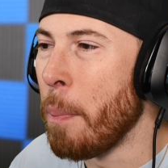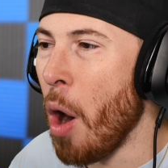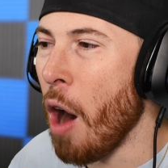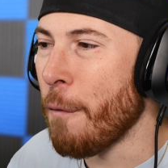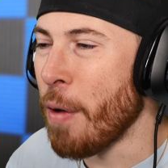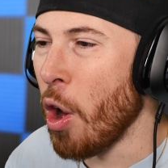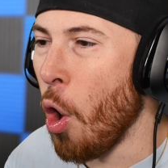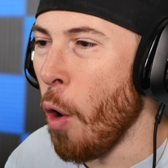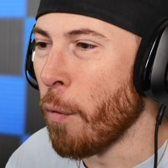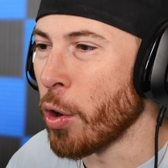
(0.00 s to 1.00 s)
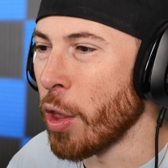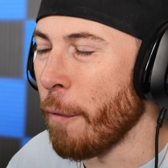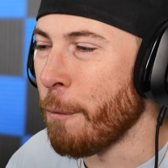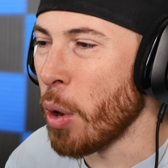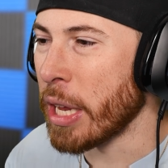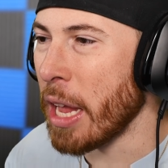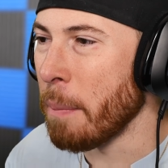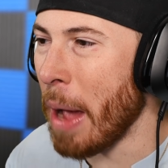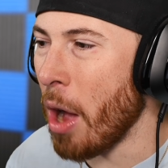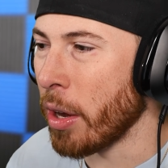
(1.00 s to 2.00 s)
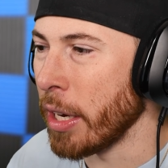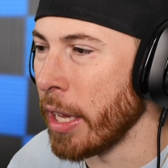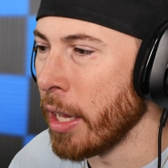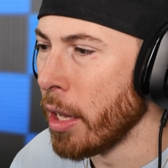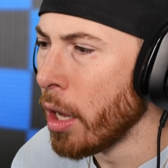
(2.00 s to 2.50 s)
ball fell over the freaking balcony.